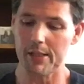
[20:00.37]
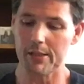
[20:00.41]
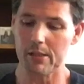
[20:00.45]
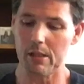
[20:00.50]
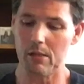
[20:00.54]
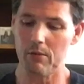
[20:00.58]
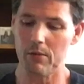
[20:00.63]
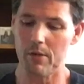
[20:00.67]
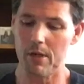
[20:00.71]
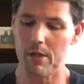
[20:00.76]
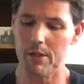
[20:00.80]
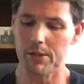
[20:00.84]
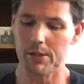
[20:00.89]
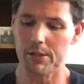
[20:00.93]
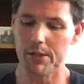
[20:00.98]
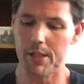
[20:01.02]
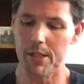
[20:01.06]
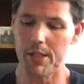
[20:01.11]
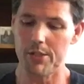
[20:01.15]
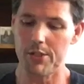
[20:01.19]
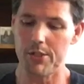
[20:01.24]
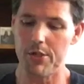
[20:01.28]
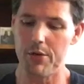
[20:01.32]
on there,
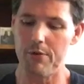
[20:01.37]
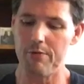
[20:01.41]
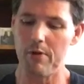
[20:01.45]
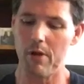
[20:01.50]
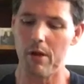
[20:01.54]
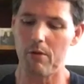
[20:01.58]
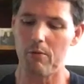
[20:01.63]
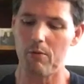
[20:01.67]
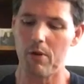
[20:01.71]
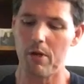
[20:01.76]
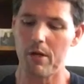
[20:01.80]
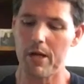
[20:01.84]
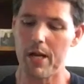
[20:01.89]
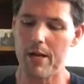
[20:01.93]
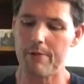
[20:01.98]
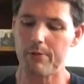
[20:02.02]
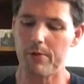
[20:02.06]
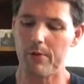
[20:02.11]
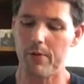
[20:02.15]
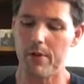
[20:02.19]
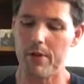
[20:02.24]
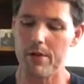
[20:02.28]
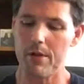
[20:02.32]
says, you've not run
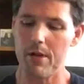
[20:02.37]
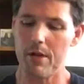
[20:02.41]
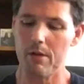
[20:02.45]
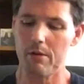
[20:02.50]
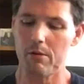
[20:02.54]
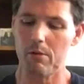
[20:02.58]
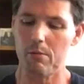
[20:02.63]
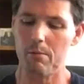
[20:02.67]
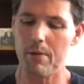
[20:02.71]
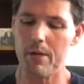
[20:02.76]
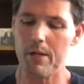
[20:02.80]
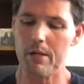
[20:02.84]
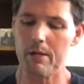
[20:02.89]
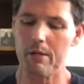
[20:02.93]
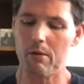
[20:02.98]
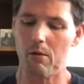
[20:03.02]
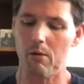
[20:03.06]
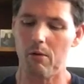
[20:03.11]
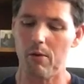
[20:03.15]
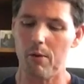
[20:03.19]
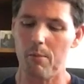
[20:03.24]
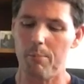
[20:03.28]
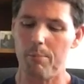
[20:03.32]
after the younger men
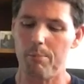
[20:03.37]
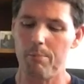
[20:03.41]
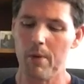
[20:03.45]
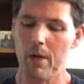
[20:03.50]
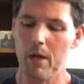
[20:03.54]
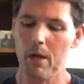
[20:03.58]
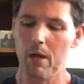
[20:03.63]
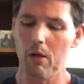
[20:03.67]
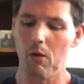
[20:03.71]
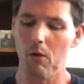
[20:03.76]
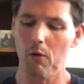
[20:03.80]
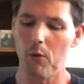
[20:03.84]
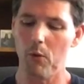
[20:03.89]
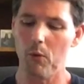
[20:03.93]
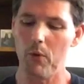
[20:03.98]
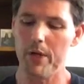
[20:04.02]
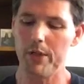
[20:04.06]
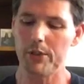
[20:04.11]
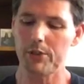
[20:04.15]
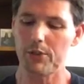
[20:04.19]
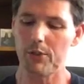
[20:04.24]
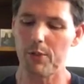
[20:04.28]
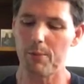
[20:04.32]
or the
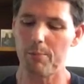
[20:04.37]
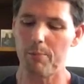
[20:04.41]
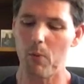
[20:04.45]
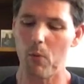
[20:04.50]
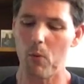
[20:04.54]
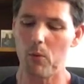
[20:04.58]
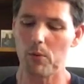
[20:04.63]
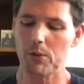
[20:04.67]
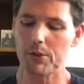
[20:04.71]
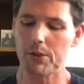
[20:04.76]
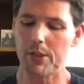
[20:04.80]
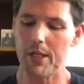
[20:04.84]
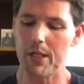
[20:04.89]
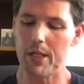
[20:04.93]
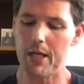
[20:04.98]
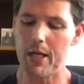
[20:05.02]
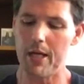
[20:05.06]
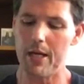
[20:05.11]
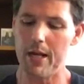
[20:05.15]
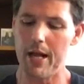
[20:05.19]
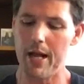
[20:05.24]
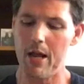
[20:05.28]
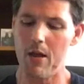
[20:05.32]
rich or the poor, said,
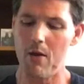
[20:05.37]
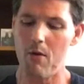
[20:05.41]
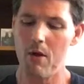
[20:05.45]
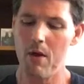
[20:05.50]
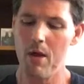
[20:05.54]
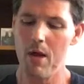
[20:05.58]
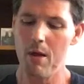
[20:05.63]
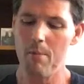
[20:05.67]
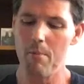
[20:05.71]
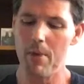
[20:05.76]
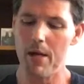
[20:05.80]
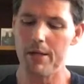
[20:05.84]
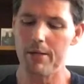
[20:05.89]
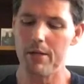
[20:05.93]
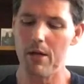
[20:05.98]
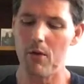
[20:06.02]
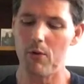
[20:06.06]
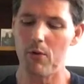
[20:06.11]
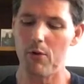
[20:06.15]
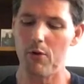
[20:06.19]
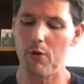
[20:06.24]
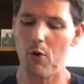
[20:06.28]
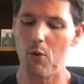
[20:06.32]
and now, my
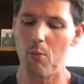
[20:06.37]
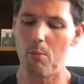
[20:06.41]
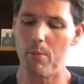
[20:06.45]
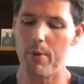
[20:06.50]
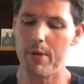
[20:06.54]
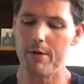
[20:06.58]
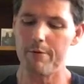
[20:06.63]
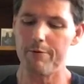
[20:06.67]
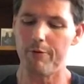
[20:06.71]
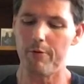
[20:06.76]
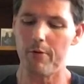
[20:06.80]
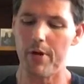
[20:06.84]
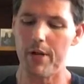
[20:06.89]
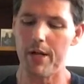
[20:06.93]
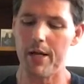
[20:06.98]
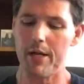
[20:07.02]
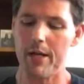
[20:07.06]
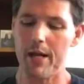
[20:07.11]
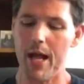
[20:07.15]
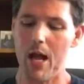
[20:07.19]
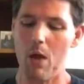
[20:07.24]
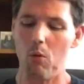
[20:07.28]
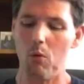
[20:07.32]
daughter, don't be
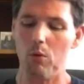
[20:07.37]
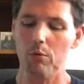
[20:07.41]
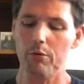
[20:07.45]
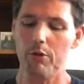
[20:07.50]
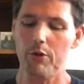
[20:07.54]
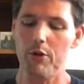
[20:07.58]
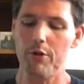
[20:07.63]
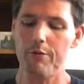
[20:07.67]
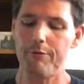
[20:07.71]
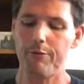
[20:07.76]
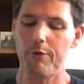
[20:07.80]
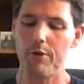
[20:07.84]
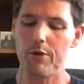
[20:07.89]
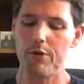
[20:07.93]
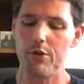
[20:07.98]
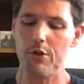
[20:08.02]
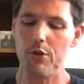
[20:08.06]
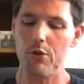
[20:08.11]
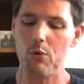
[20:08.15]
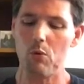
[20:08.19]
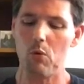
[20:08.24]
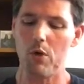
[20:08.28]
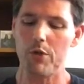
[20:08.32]
afraid. I will do for
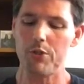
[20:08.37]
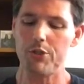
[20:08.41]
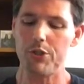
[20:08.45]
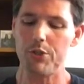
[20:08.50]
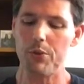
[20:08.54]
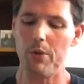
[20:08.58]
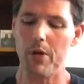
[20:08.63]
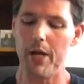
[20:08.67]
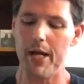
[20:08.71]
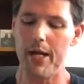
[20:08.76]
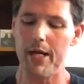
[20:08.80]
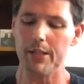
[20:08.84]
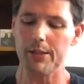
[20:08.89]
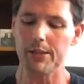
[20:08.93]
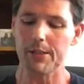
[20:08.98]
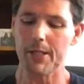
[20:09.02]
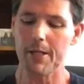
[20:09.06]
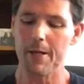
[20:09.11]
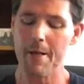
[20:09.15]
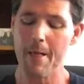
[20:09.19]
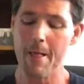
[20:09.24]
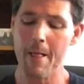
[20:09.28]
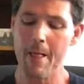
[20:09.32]
you what you ask.
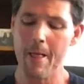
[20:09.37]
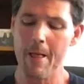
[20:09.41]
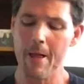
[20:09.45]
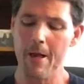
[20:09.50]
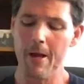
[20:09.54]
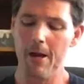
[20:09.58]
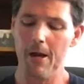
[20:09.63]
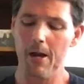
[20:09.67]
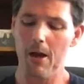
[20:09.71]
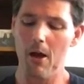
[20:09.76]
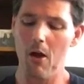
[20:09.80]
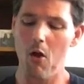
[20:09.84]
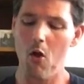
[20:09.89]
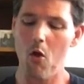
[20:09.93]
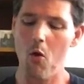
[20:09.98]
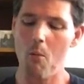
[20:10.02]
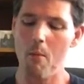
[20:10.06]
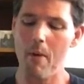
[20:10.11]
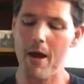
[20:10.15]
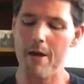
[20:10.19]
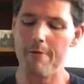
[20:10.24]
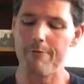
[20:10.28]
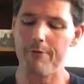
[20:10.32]
All
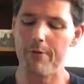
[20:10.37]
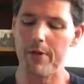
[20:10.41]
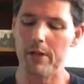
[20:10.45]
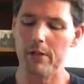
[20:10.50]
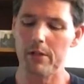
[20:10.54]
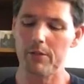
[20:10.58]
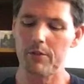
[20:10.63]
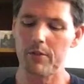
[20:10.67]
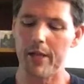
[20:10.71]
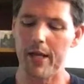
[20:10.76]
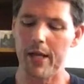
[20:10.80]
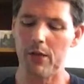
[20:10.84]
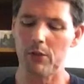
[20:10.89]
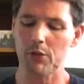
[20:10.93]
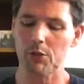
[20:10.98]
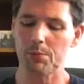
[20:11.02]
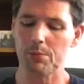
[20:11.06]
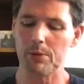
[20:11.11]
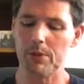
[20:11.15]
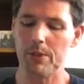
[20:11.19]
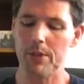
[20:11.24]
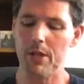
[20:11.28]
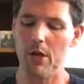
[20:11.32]
my fellow
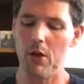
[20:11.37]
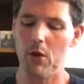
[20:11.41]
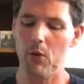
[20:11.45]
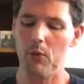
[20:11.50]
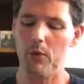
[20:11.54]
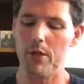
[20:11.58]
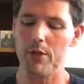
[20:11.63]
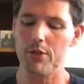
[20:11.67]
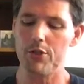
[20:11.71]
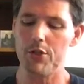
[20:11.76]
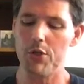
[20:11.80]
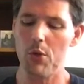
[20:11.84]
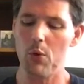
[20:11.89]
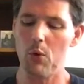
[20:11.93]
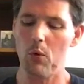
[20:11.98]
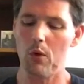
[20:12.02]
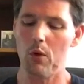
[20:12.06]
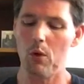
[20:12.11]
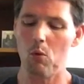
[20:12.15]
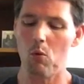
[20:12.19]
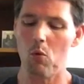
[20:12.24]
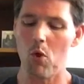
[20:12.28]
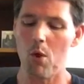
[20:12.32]
townsmen know that you are
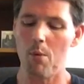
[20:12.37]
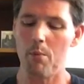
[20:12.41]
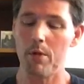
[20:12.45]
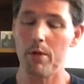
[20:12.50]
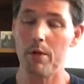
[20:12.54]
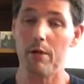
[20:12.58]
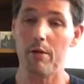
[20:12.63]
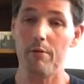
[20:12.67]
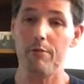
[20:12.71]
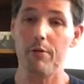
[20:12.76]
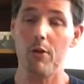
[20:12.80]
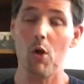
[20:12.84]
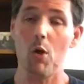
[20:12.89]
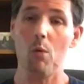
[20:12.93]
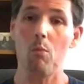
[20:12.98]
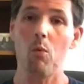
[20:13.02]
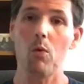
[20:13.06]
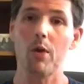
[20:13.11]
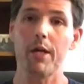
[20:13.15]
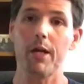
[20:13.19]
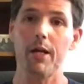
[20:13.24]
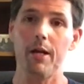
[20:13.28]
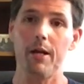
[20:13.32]
a woman of
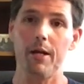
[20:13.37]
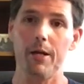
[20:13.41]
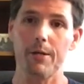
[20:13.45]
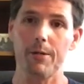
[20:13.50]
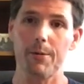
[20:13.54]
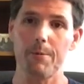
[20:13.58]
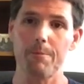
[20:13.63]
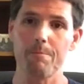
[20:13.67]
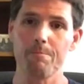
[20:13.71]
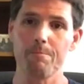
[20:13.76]
noble character.